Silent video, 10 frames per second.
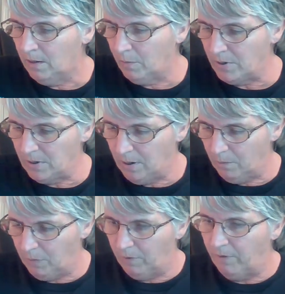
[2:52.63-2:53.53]
there was a
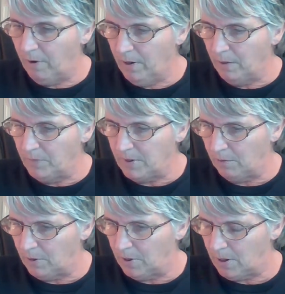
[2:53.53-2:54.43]
number of items
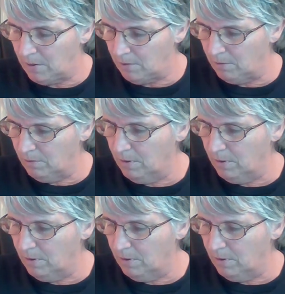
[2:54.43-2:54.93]
on here.